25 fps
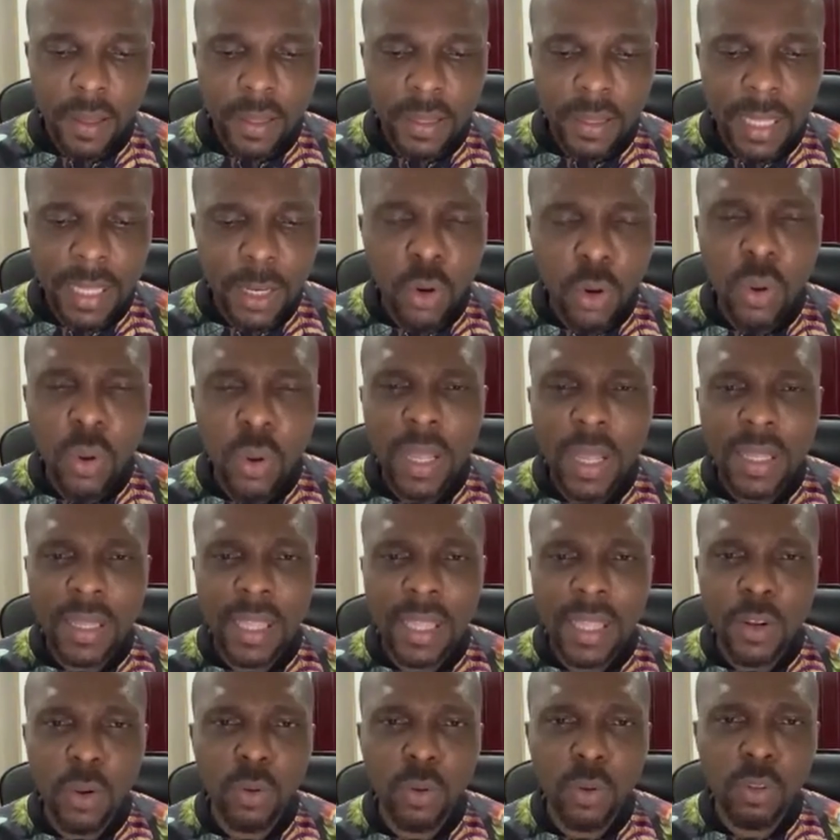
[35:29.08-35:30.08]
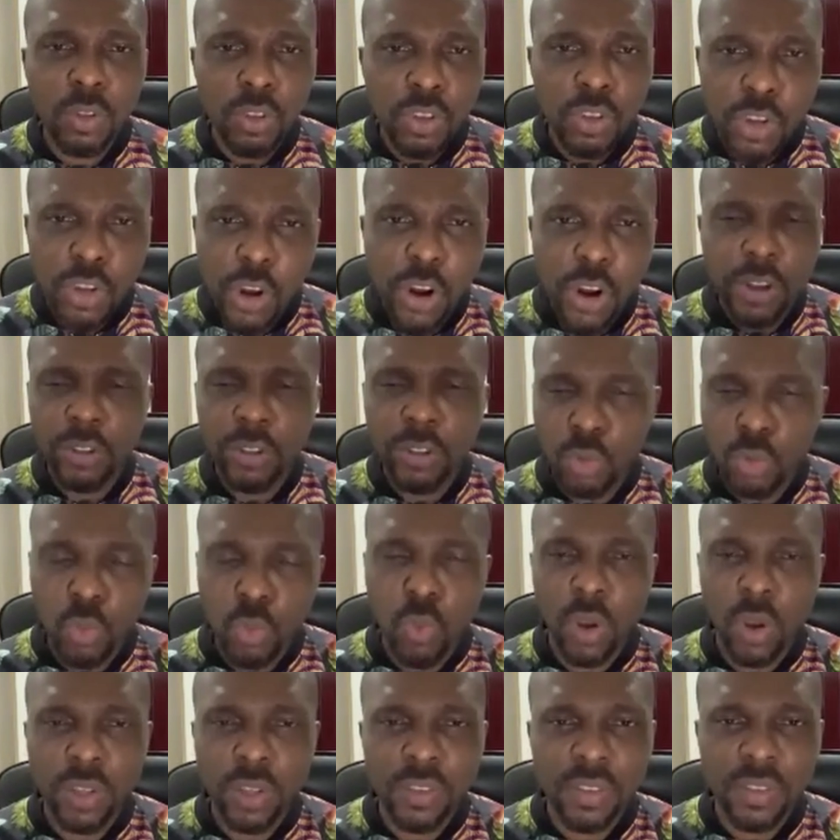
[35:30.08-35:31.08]
they don't turn
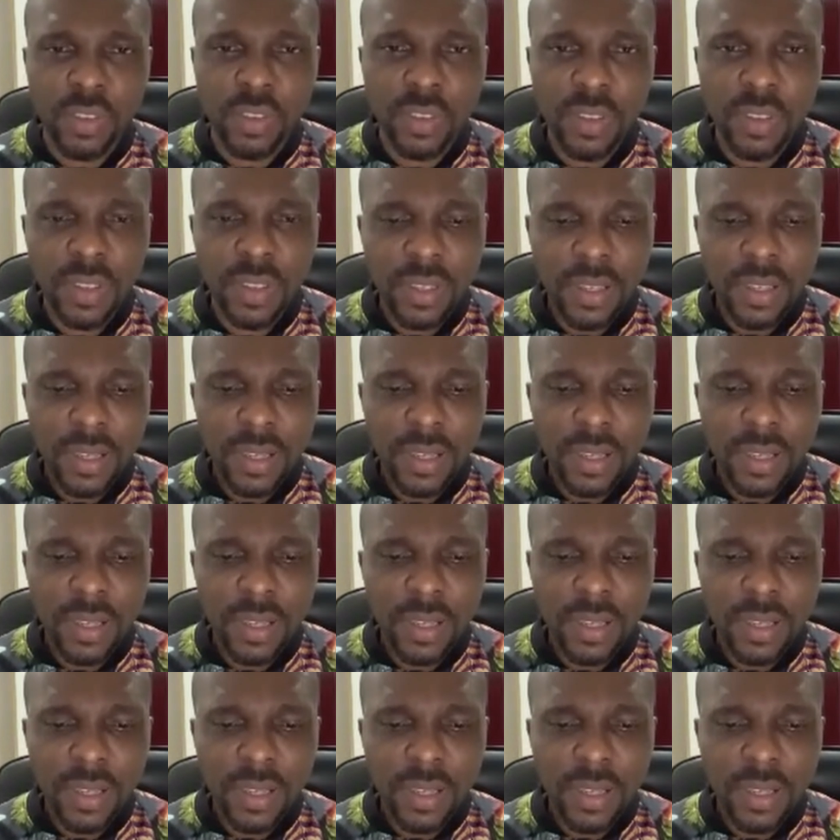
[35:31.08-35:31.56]
towards